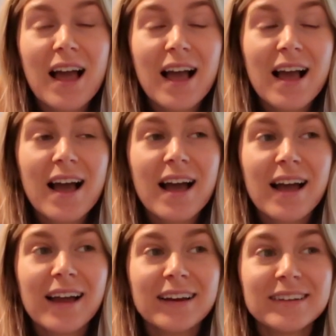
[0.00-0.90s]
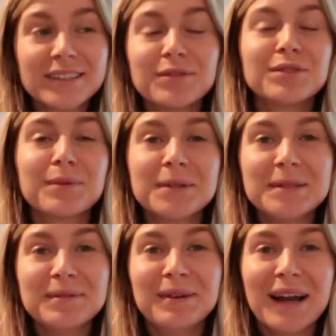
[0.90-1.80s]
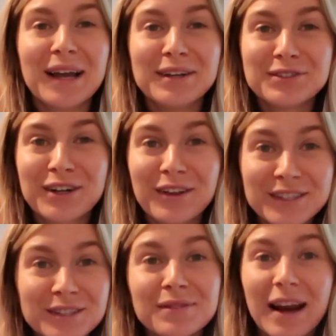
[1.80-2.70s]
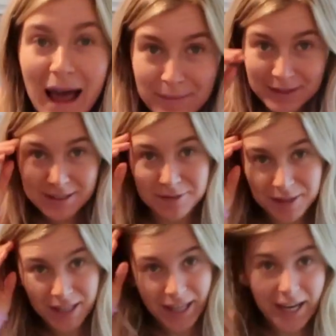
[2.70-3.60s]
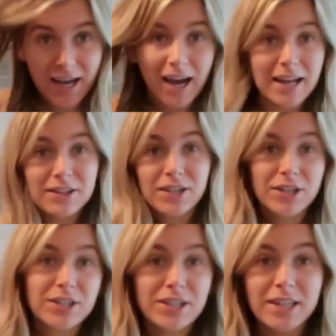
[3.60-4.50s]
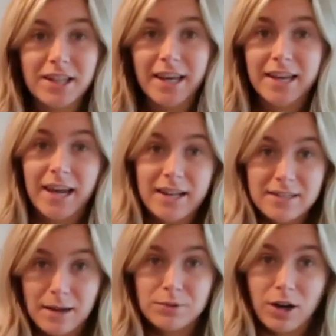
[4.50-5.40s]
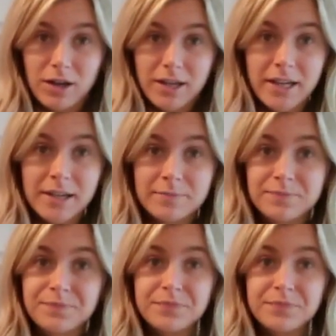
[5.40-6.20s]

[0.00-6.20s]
And this is supposed to be my intro. This is what happens to me. Like, I literally like can't stop talking.